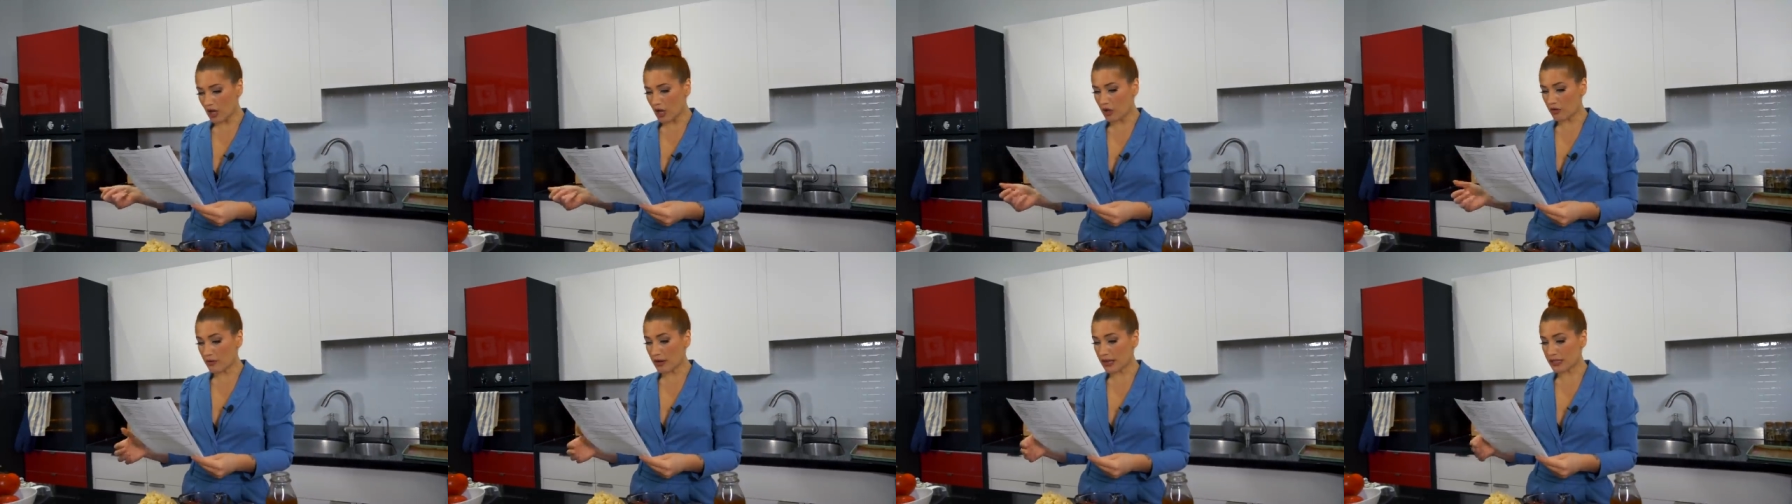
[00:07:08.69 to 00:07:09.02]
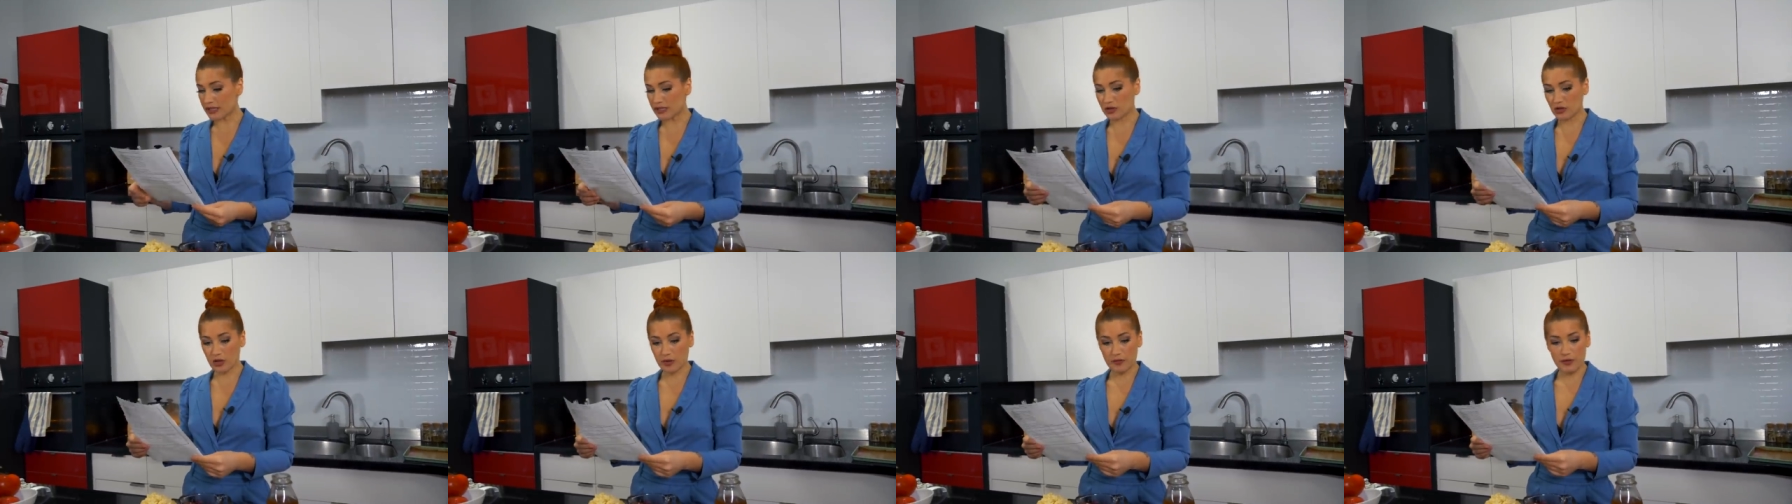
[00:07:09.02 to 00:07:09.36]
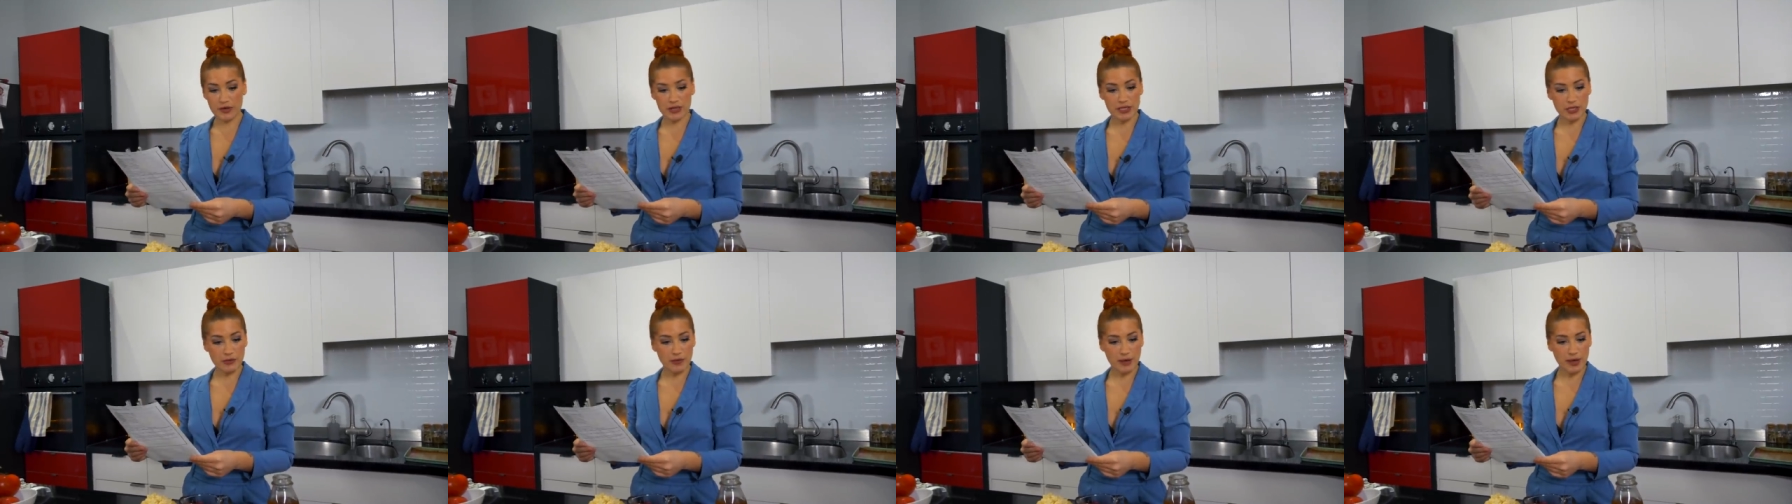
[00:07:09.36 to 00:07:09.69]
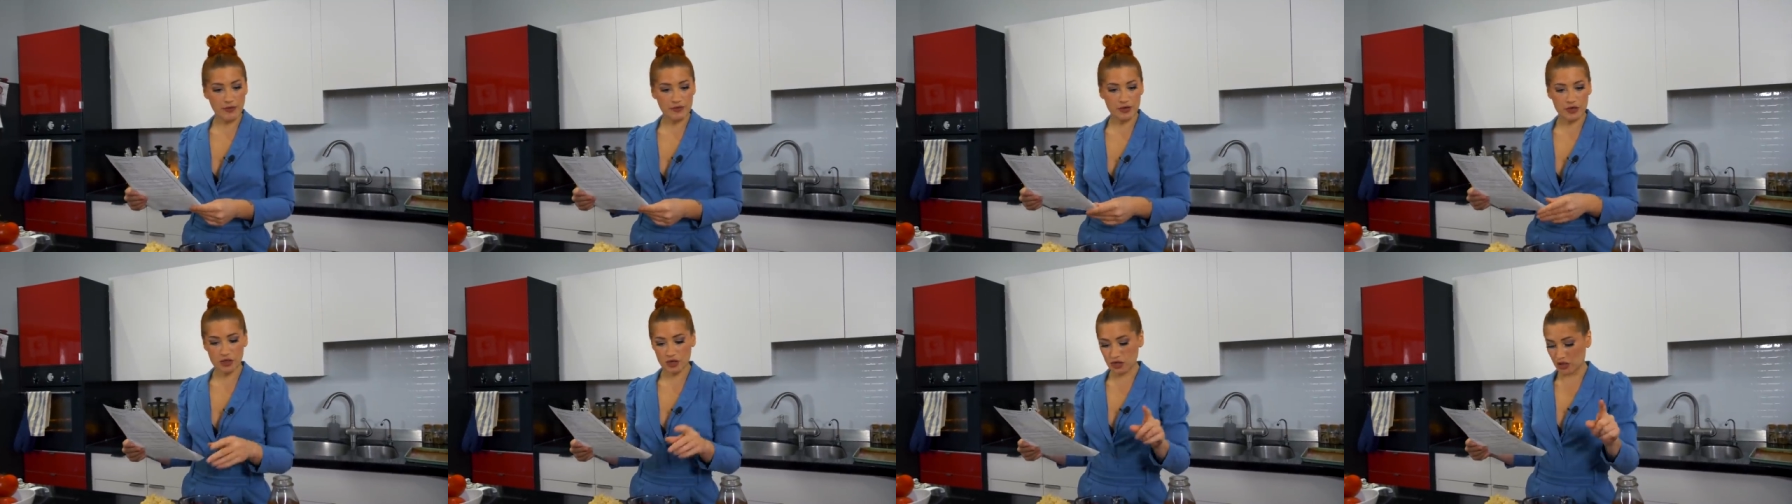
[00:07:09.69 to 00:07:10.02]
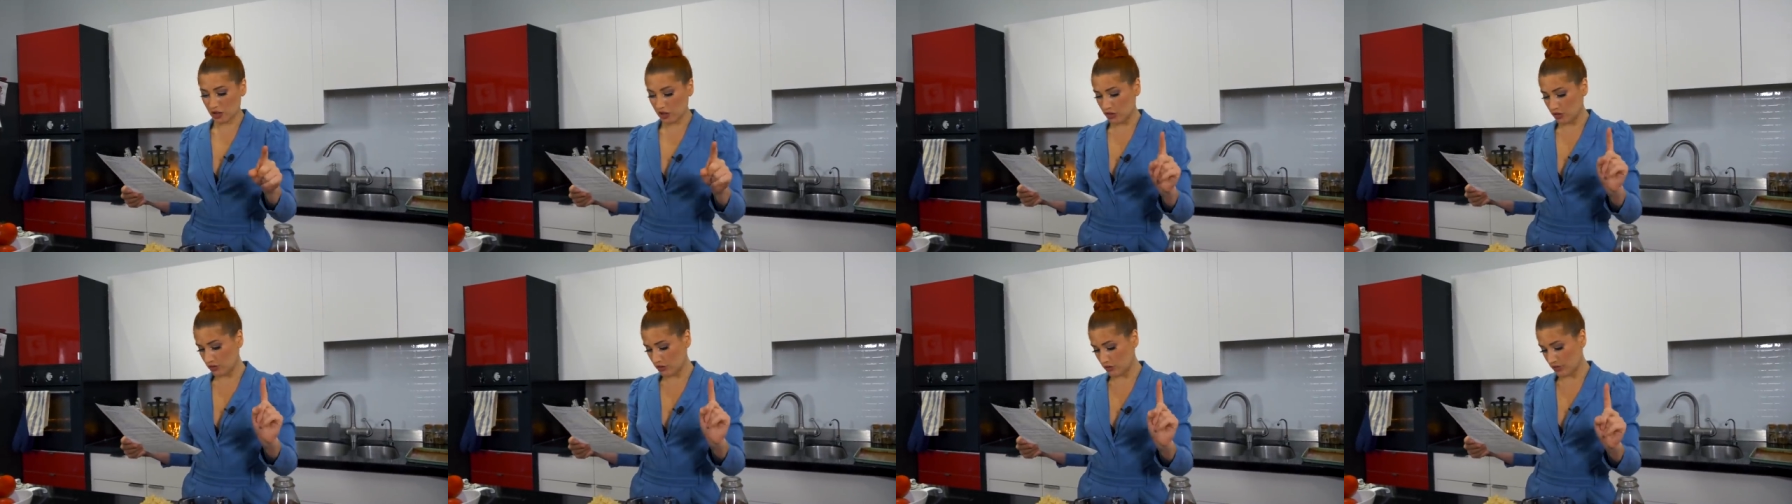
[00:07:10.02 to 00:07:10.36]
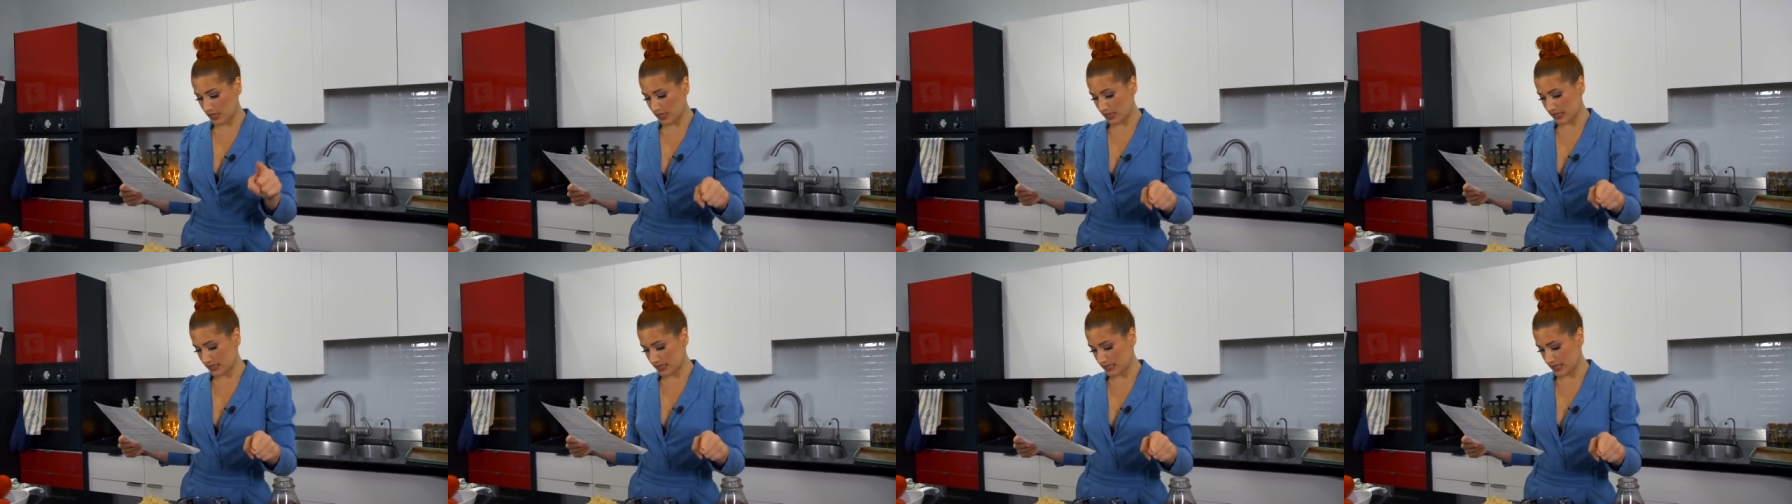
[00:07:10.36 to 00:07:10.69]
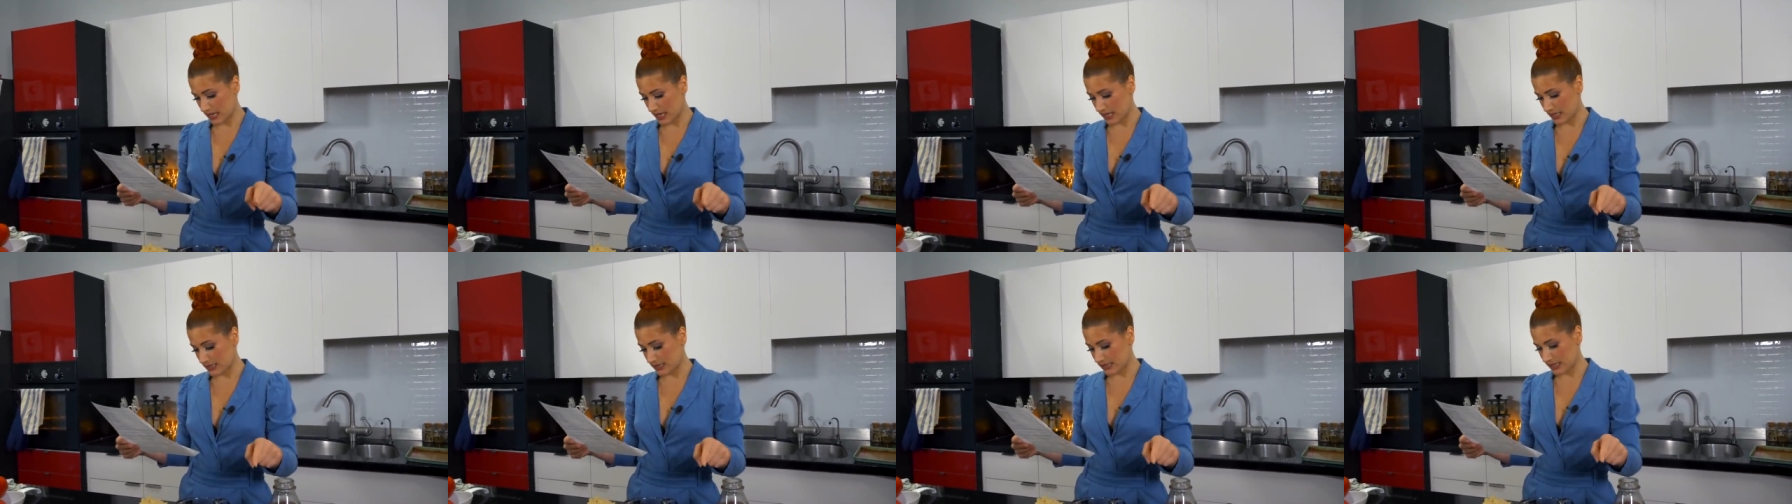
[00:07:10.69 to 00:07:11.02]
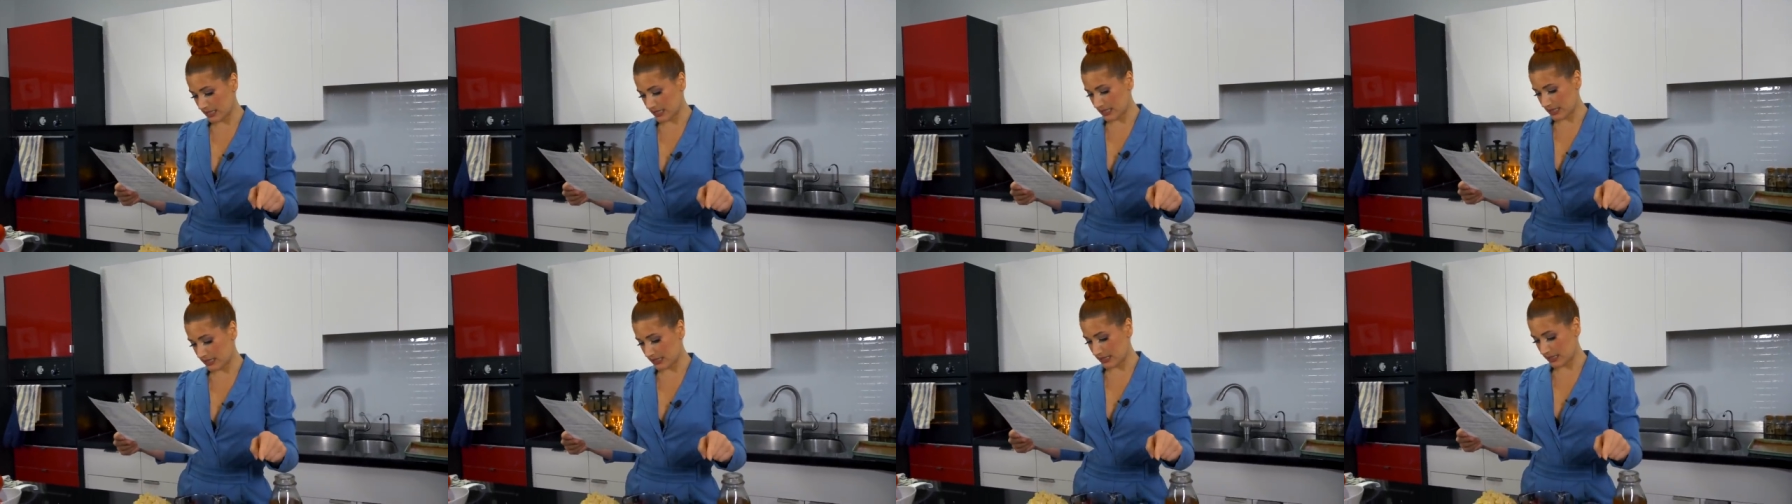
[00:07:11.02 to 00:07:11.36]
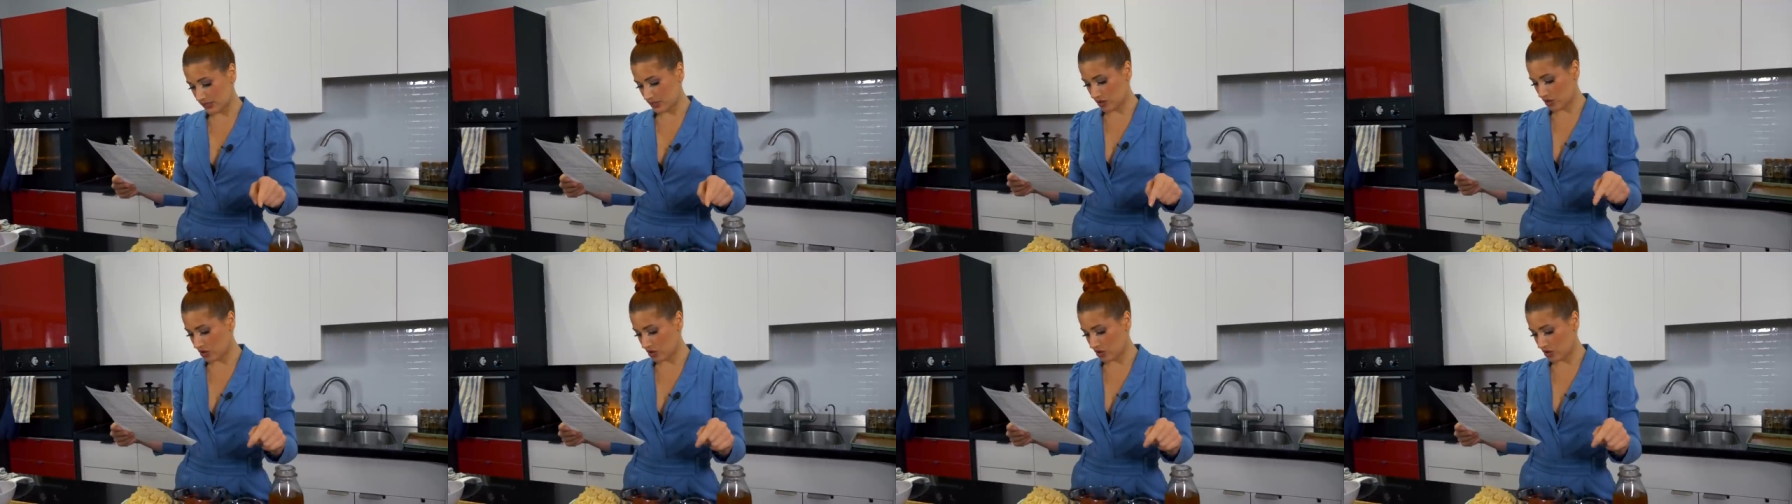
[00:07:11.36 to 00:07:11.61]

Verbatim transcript: All right, so the first thing we have to do, it says, is